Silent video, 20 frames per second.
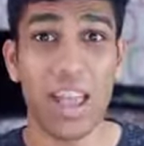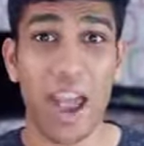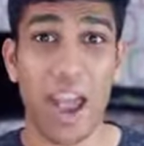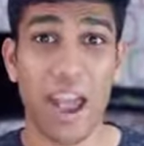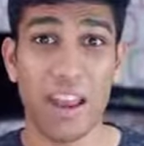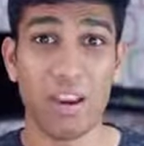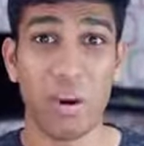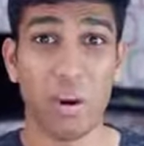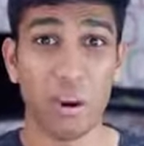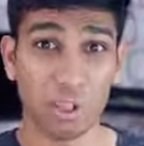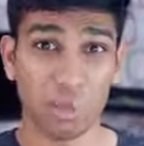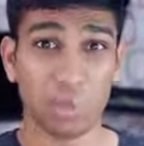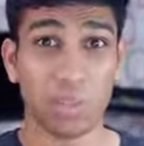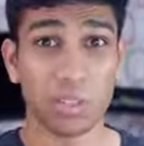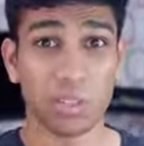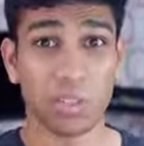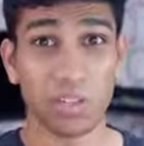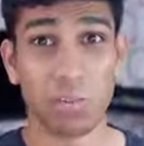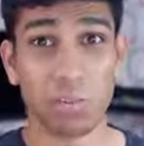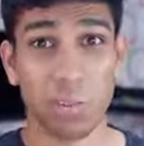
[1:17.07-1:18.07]
and
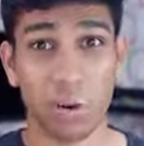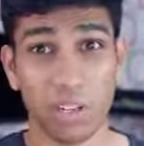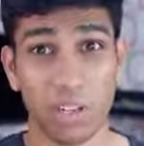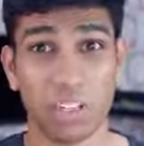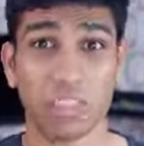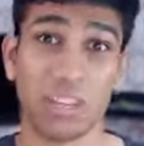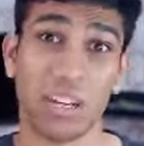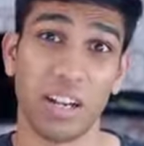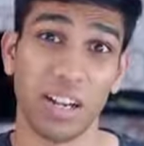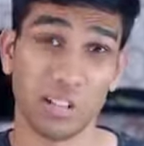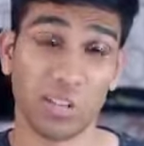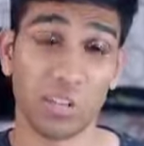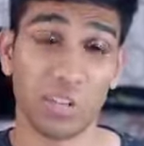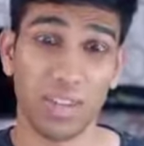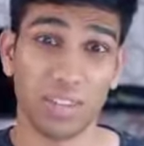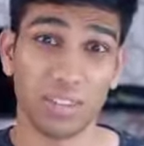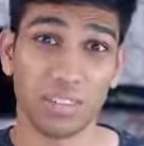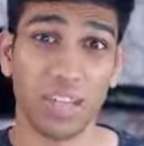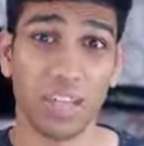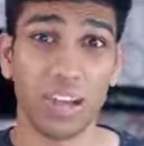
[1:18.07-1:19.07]
hospital robotics and
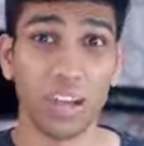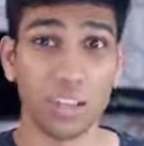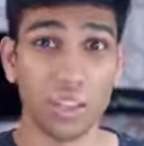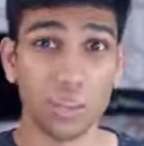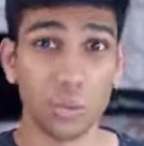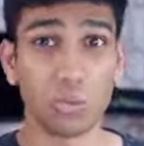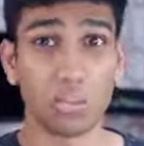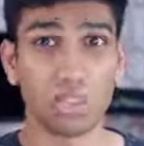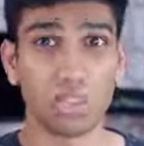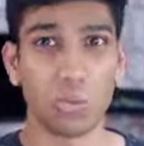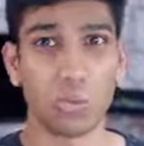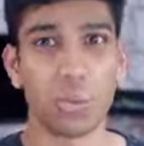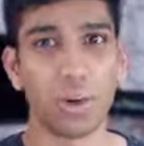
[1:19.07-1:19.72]
electronics use it,